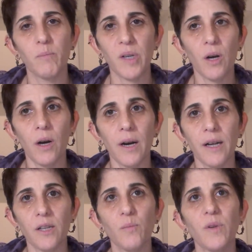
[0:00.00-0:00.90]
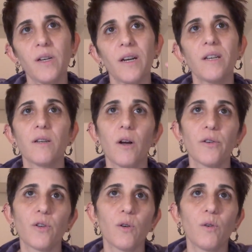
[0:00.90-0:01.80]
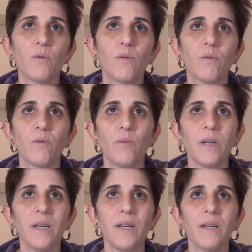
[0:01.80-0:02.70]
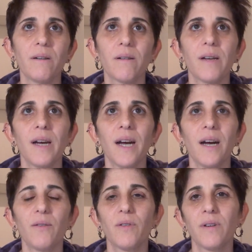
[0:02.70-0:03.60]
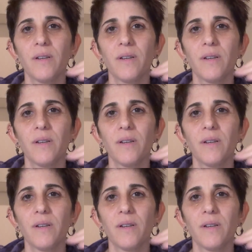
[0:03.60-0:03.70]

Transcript: beyond because also we have